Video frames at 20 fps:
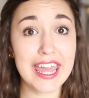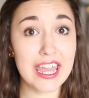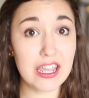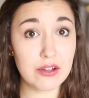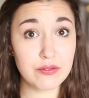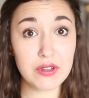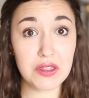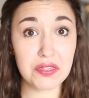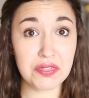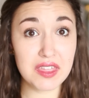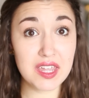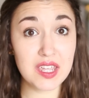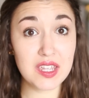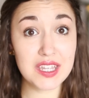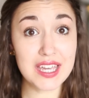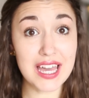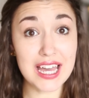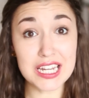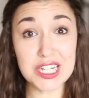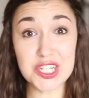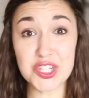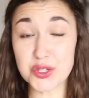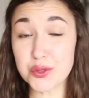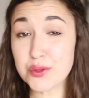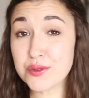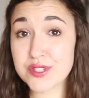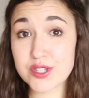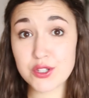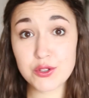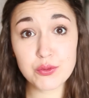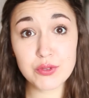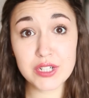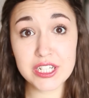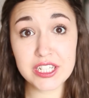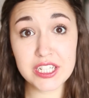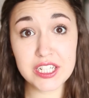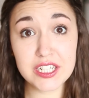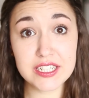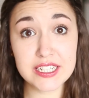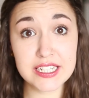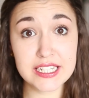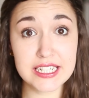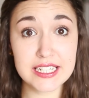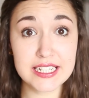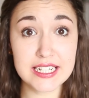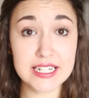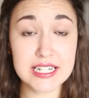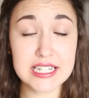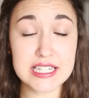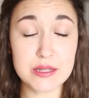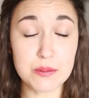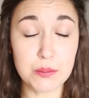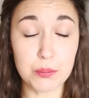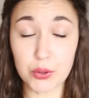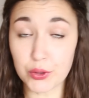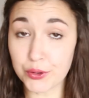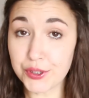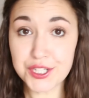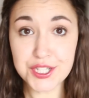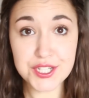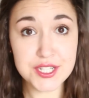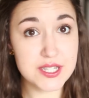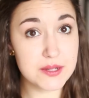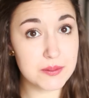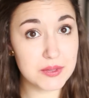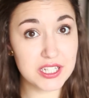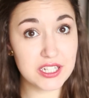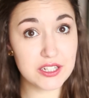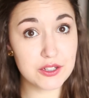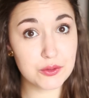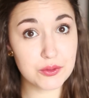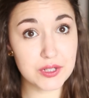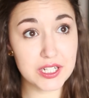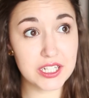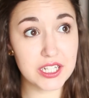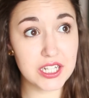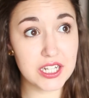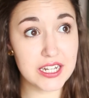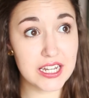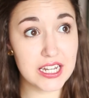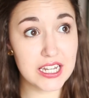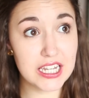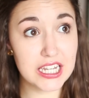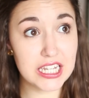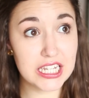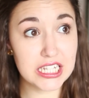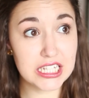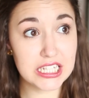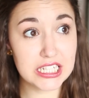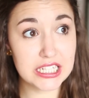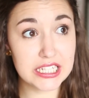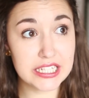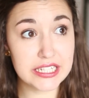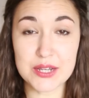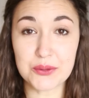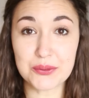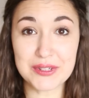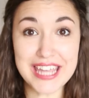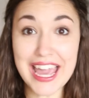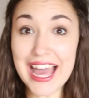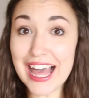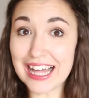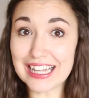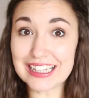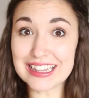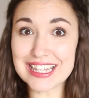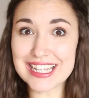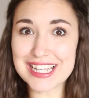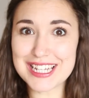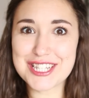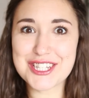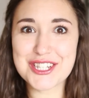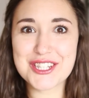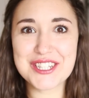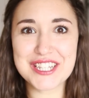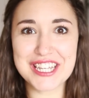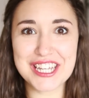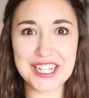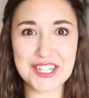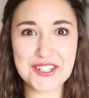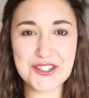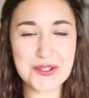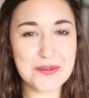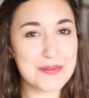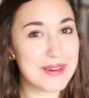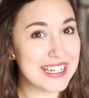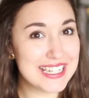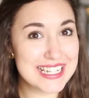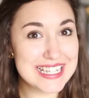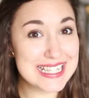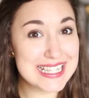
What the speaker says: everything I use on a rainy day that is important to me on a rainy day. So yeah, let's just get into my